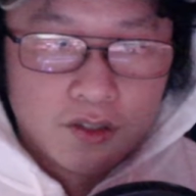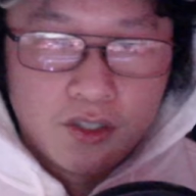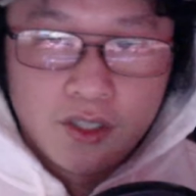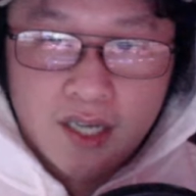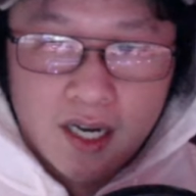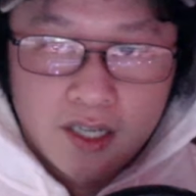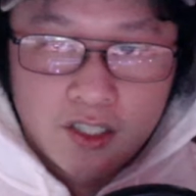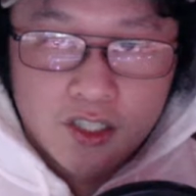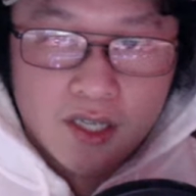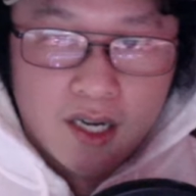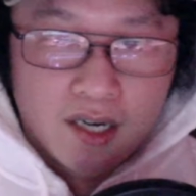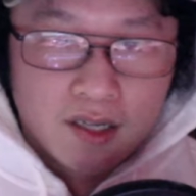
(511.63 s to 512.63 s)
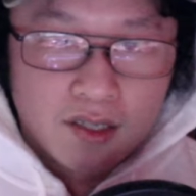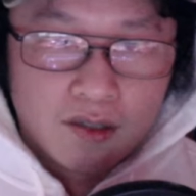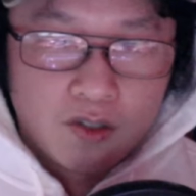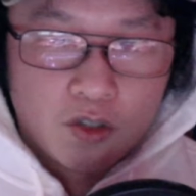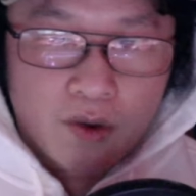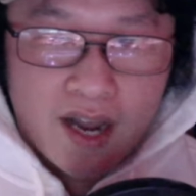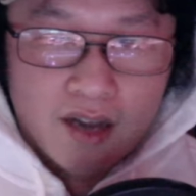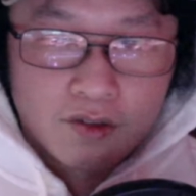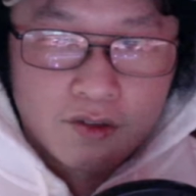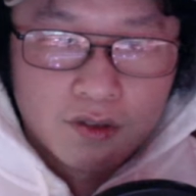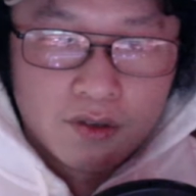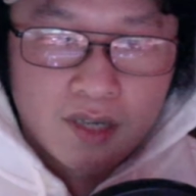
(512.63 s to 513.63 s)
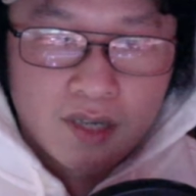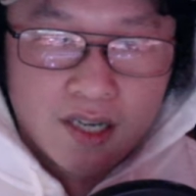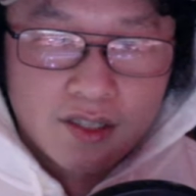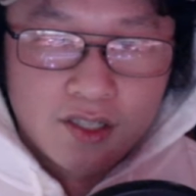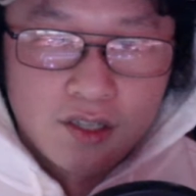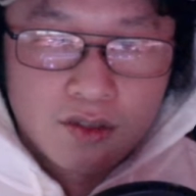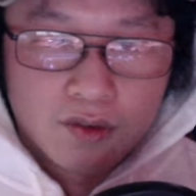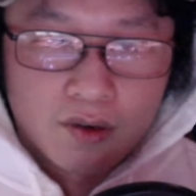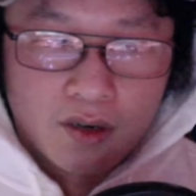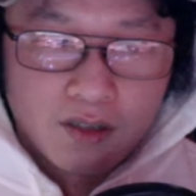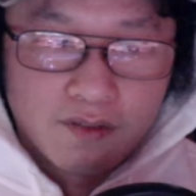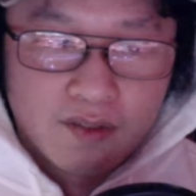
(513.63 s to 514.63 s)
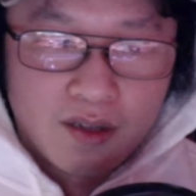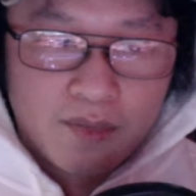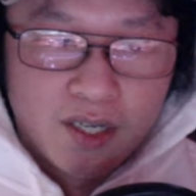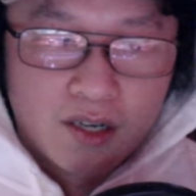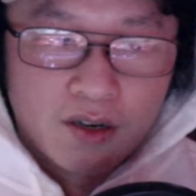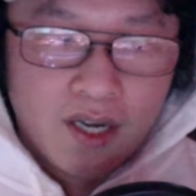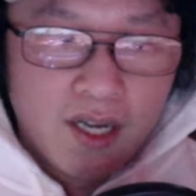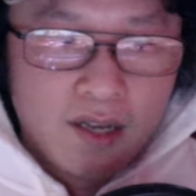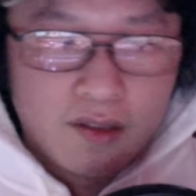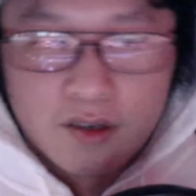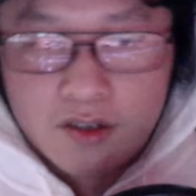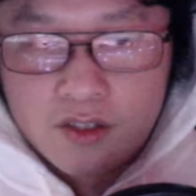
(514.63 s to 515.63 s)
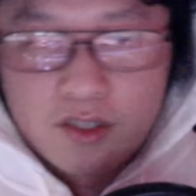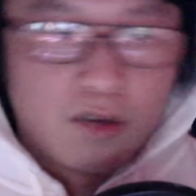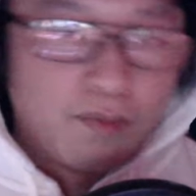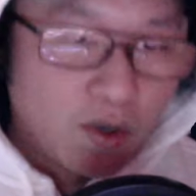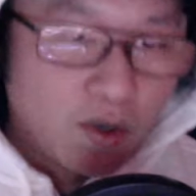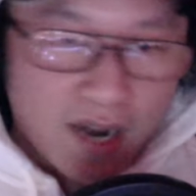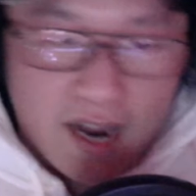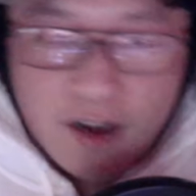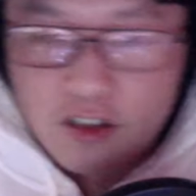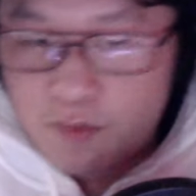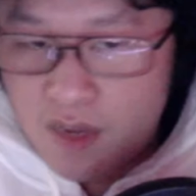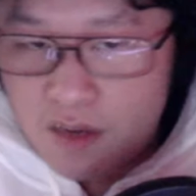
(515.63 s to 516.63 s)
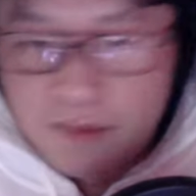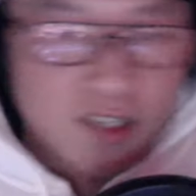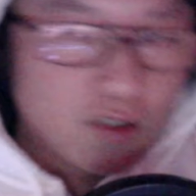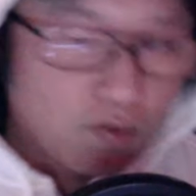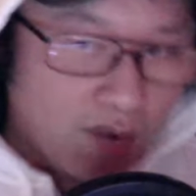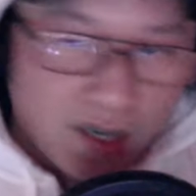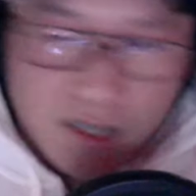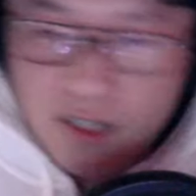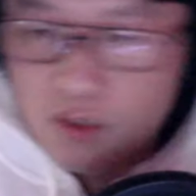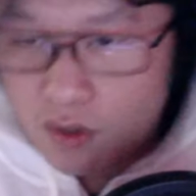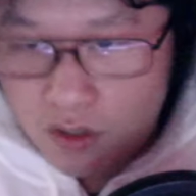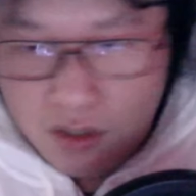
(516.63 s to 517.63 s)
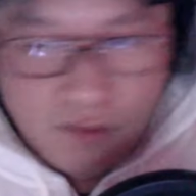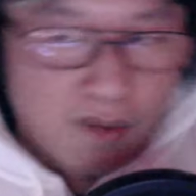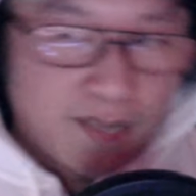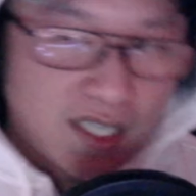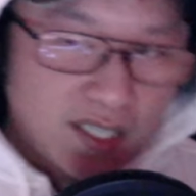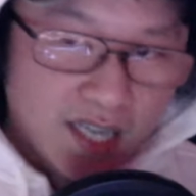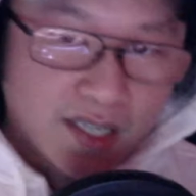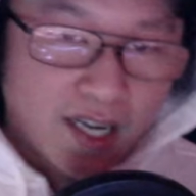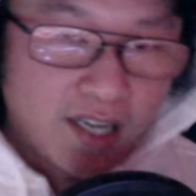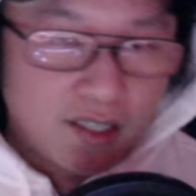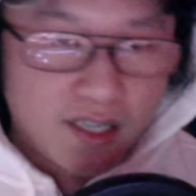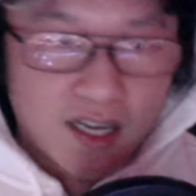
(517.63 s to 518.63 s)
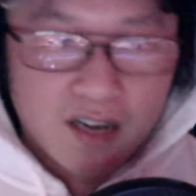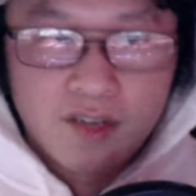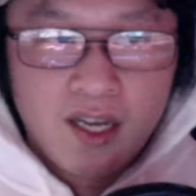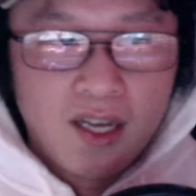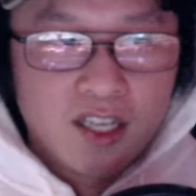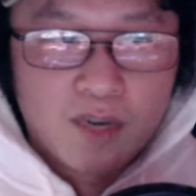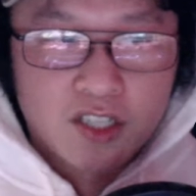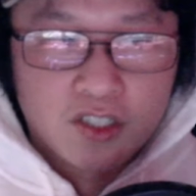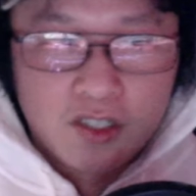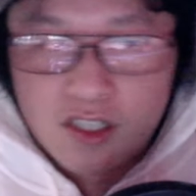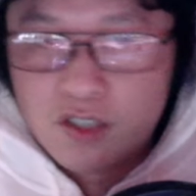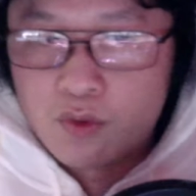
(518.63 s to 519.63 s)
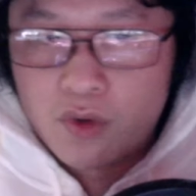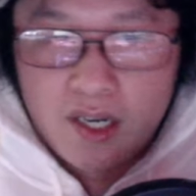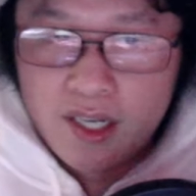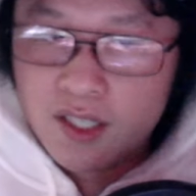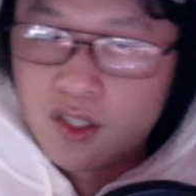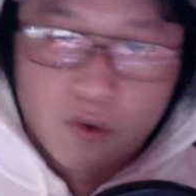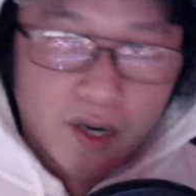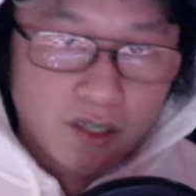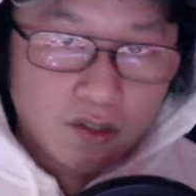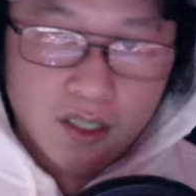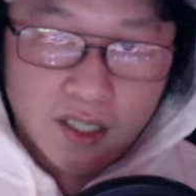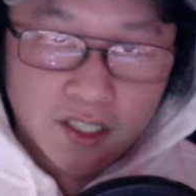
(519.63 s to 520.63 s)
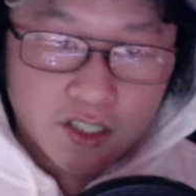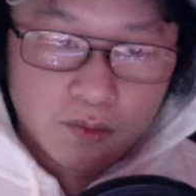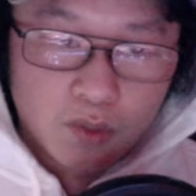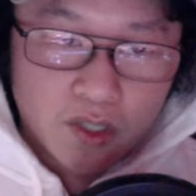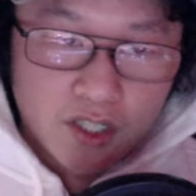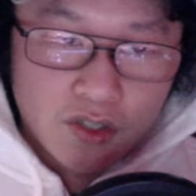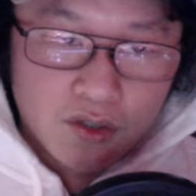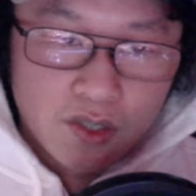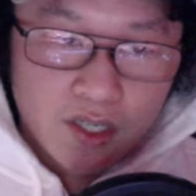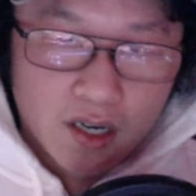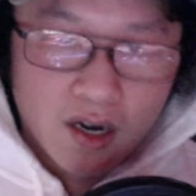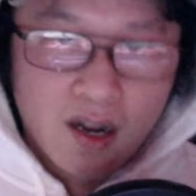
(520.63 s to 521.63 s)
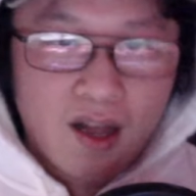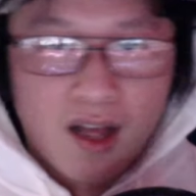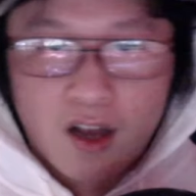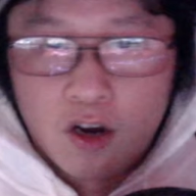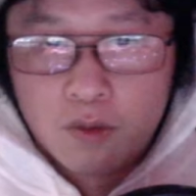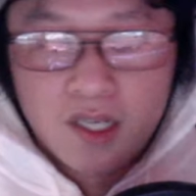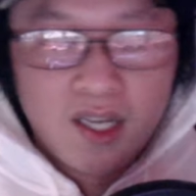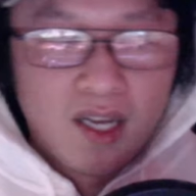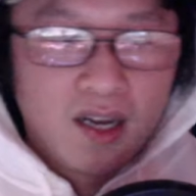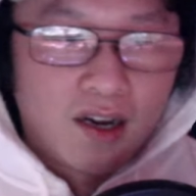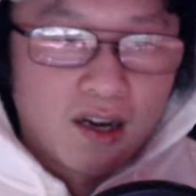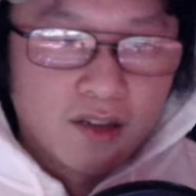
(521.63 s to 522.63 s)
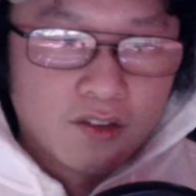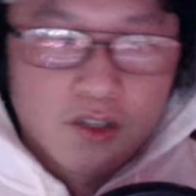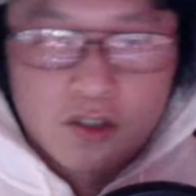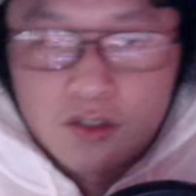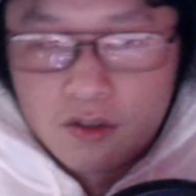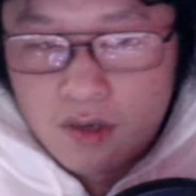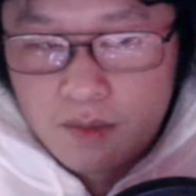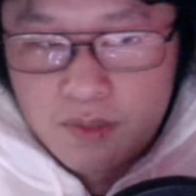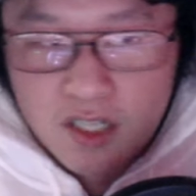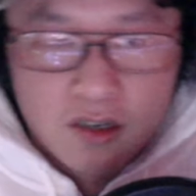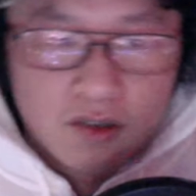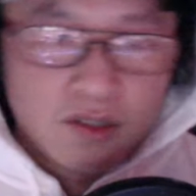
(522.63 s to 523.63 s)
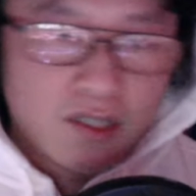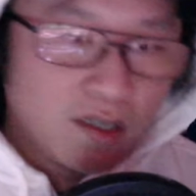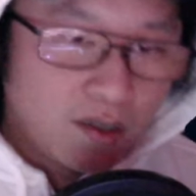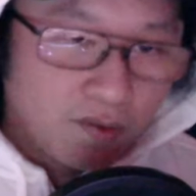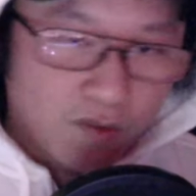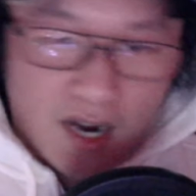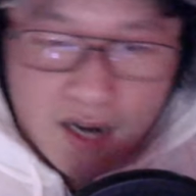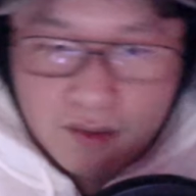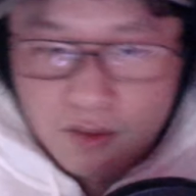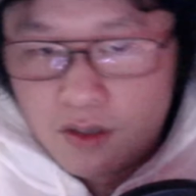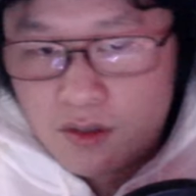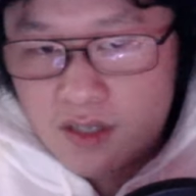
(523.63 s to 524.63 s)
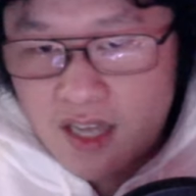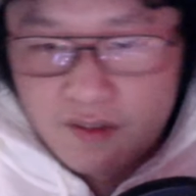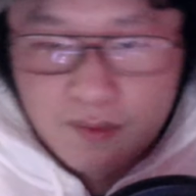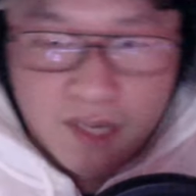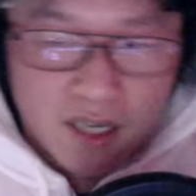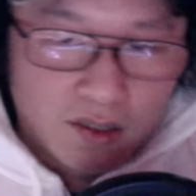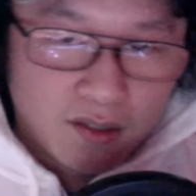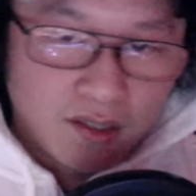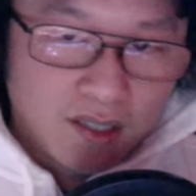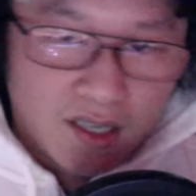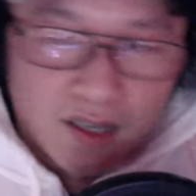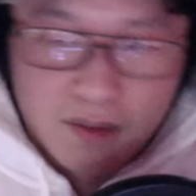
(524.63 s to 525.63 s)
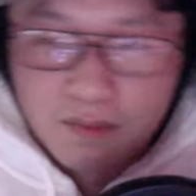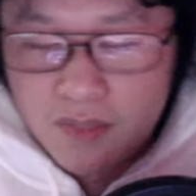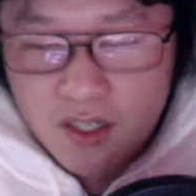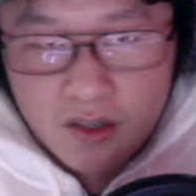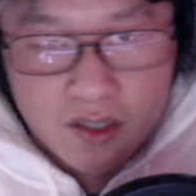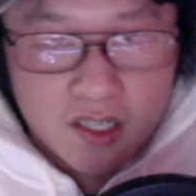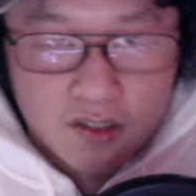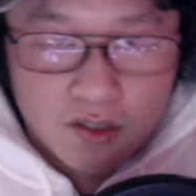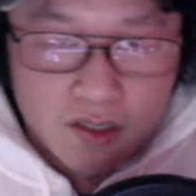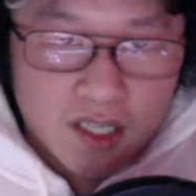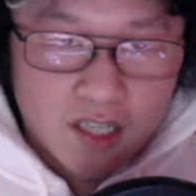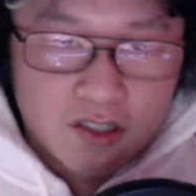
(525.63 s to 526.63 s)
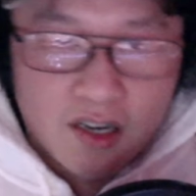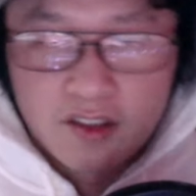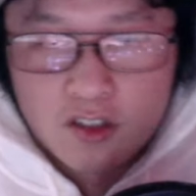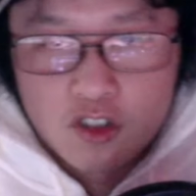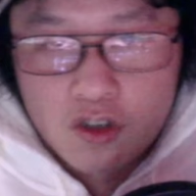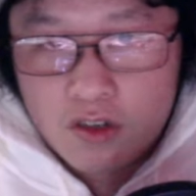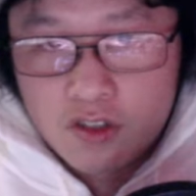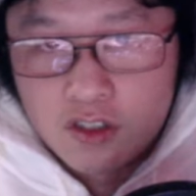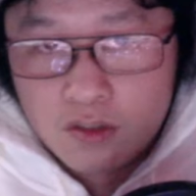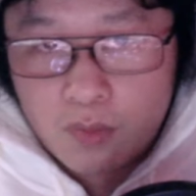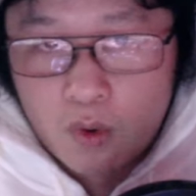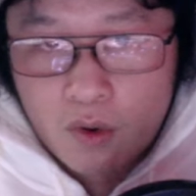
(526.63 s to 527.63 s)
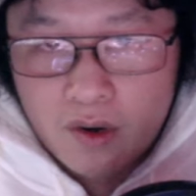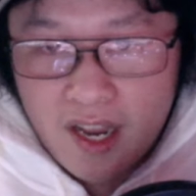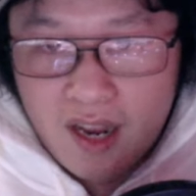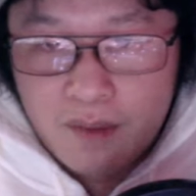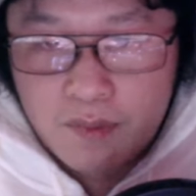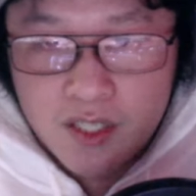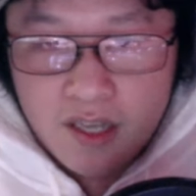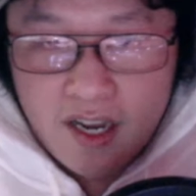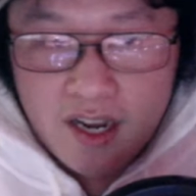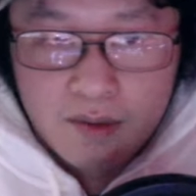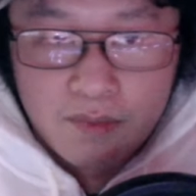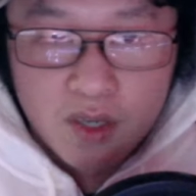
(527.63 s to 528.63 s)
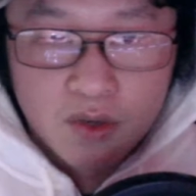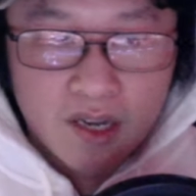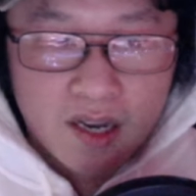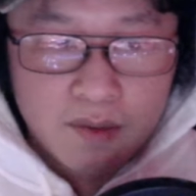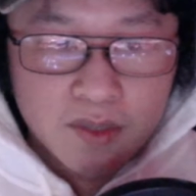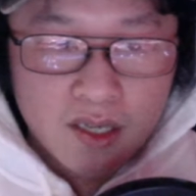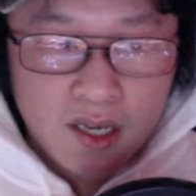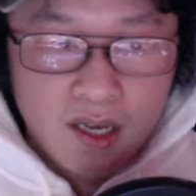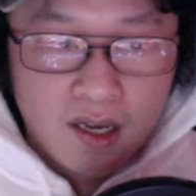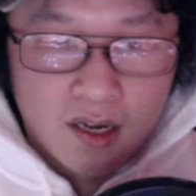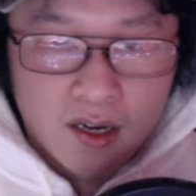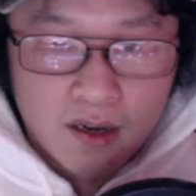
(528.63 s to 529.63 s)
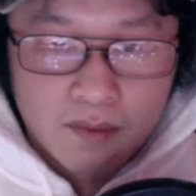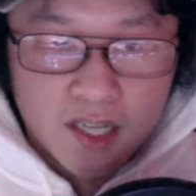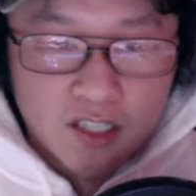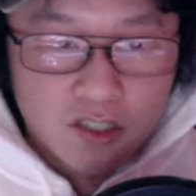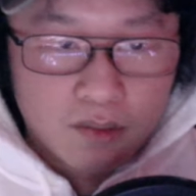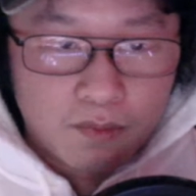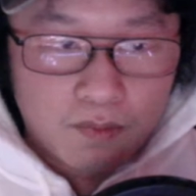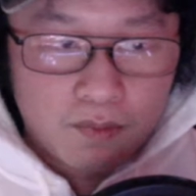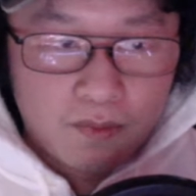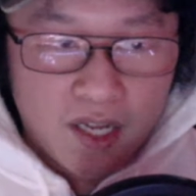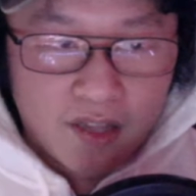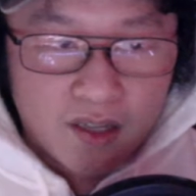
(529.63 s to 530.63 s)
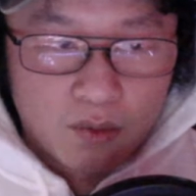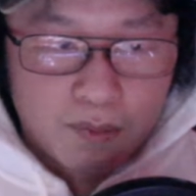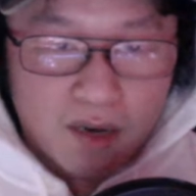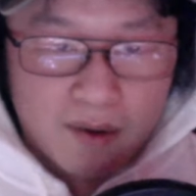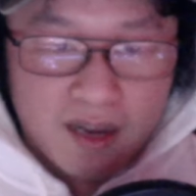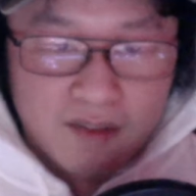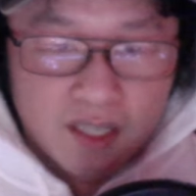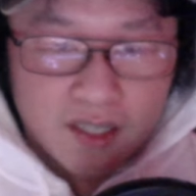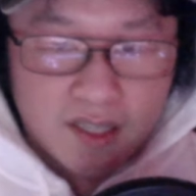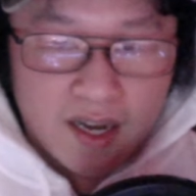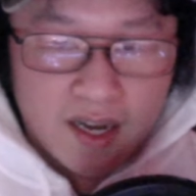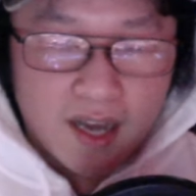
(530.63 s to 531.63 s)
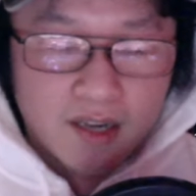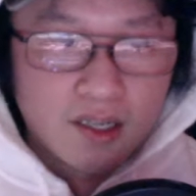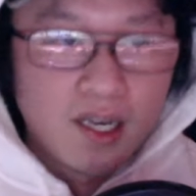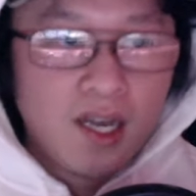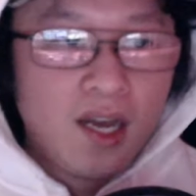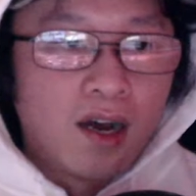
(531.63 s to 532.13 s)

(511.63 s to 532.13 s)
You can kind of drag through and kind of see through all of them. There's, Mutant Hounds, Meebits, Rengas, World of Women, 10KTF, especially since we're going to get the Grailed collection pretty soon here, I hope. There's also Cryptodes, Forgotten Runes, Heavy Metal, et cetera, et cetera. I think there's also Bored Apes and Mutant Apes. I think we'll probably have to get that added.